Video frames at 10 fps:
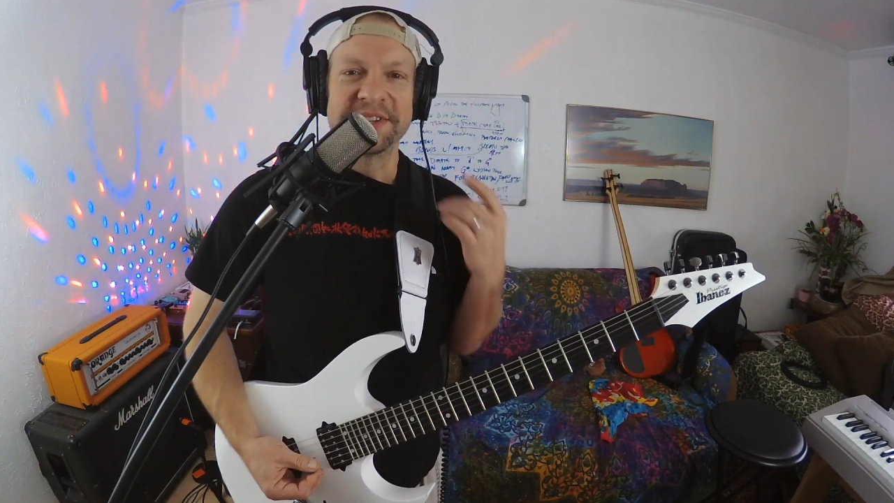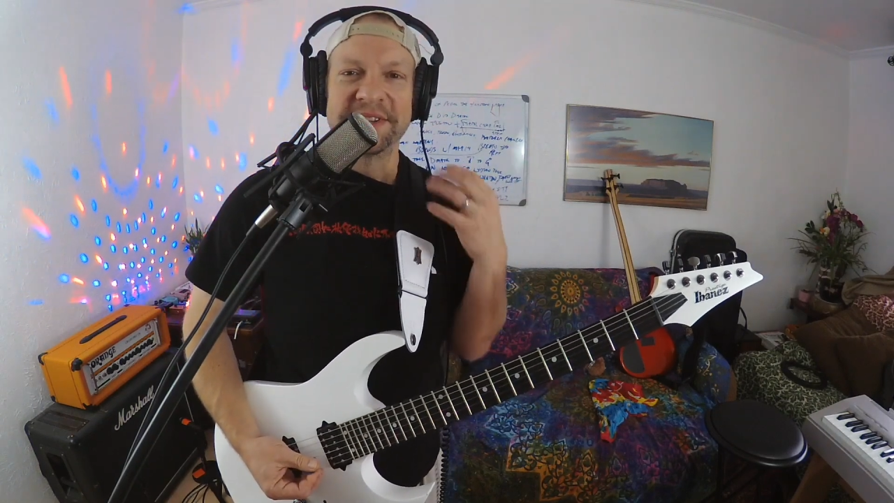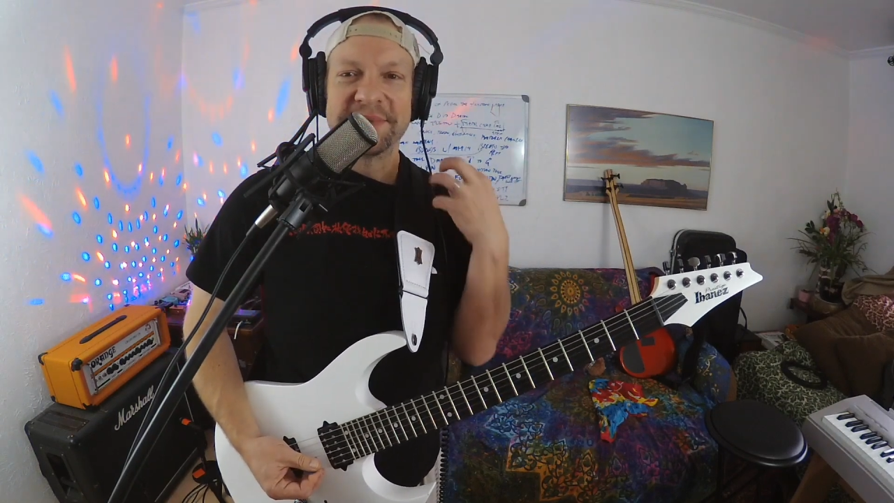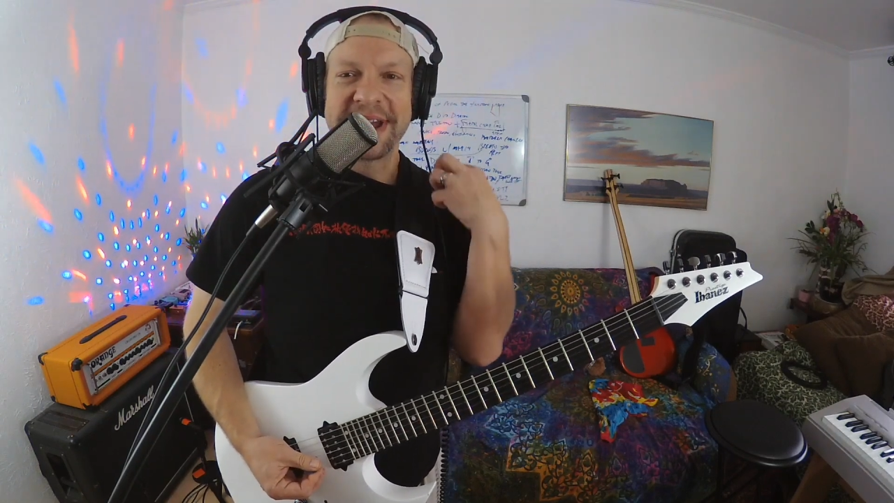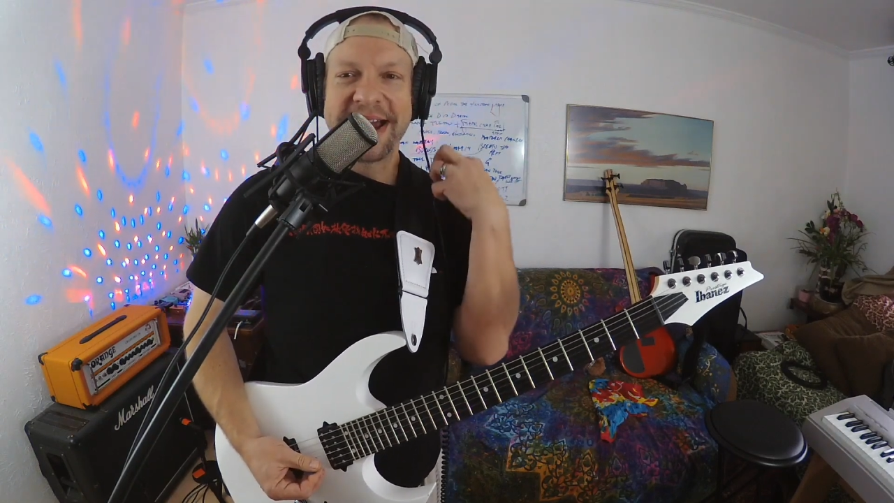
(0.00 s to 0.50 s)
and
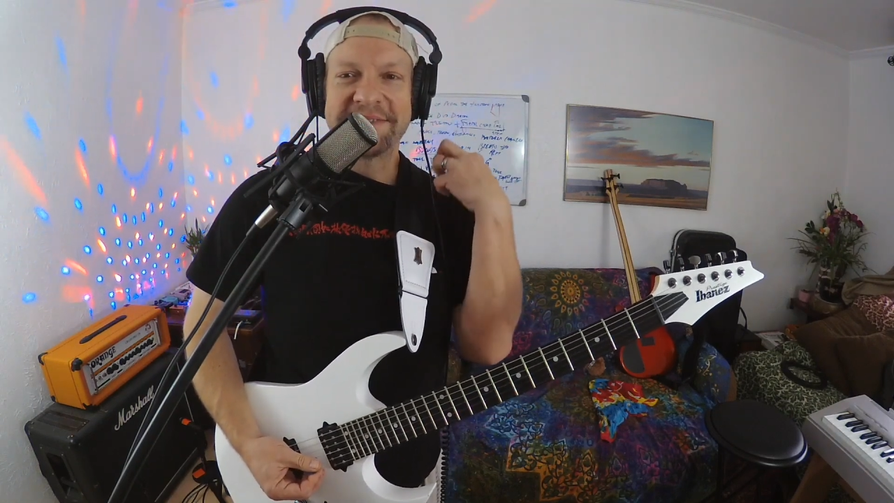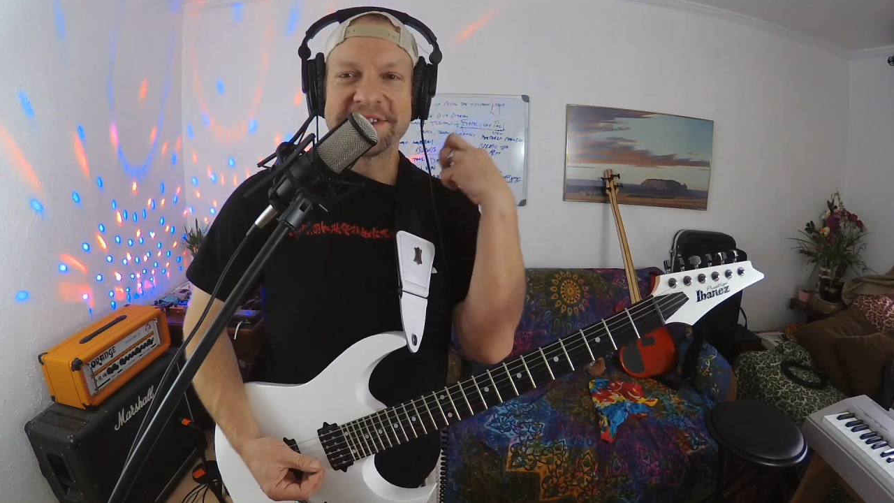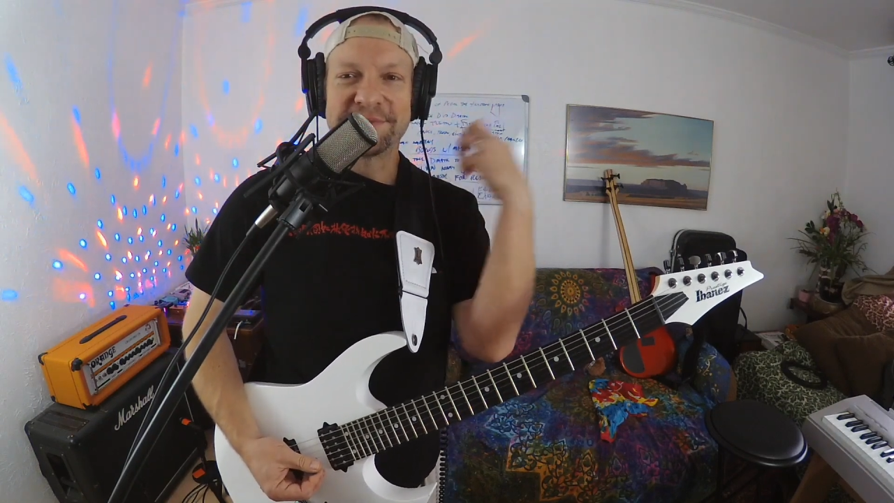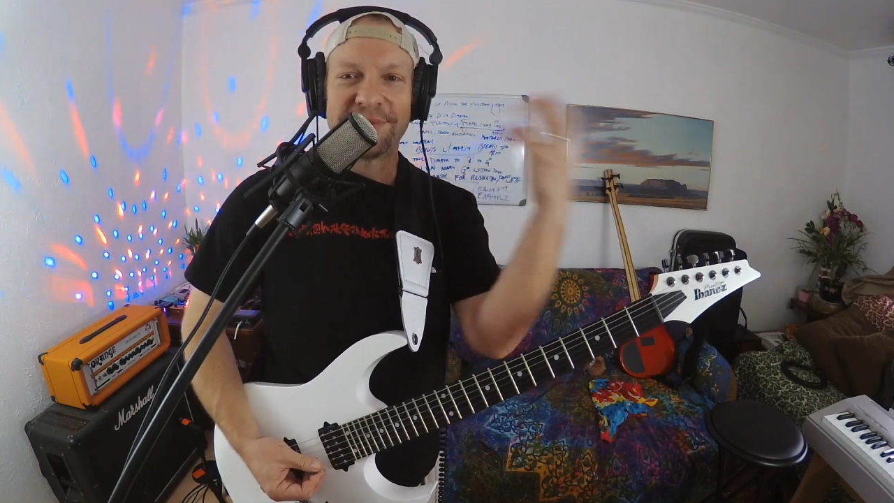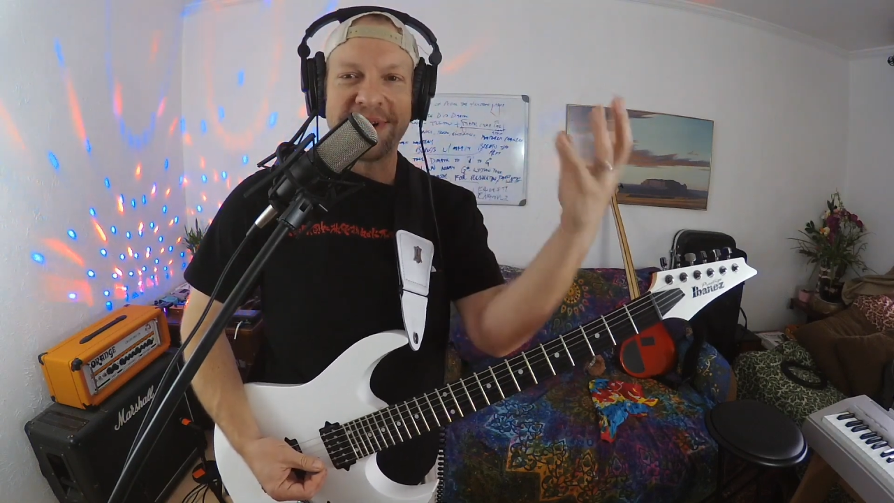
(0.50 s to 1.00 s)
then we have
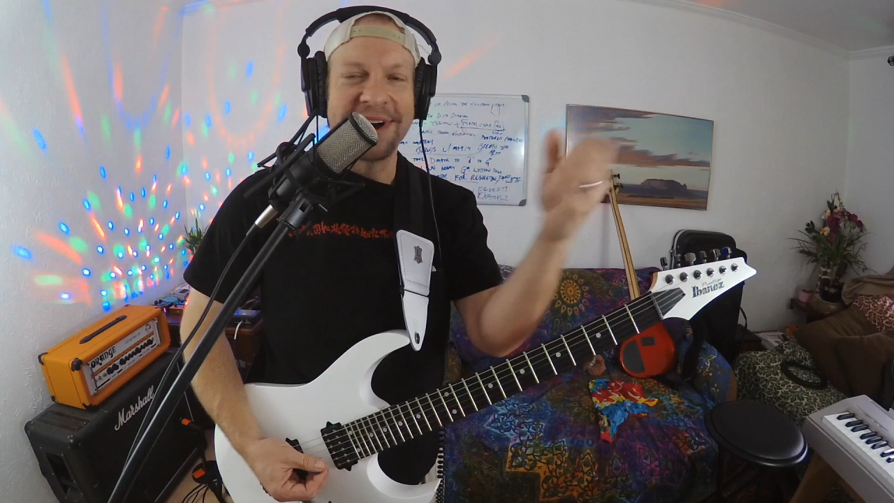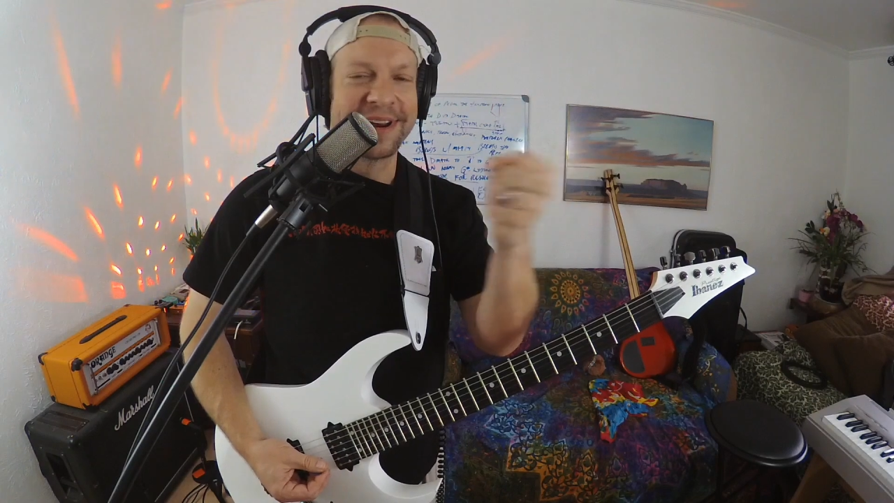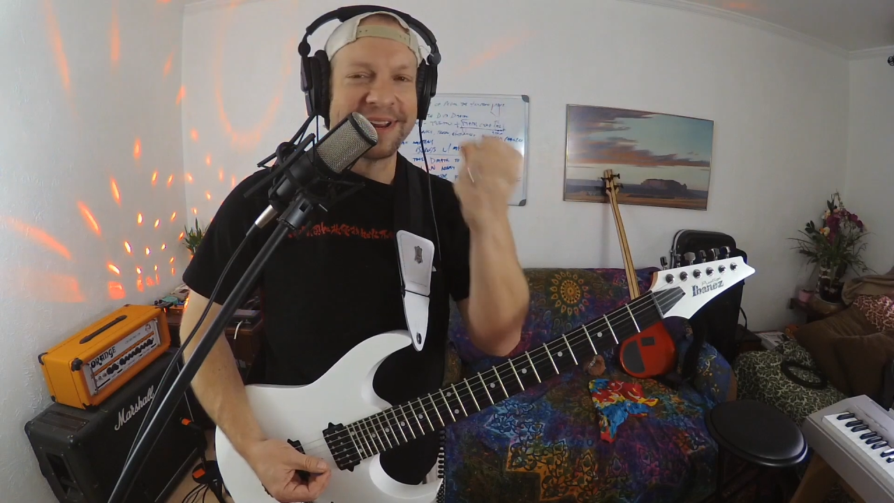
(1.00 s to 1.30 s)
this run,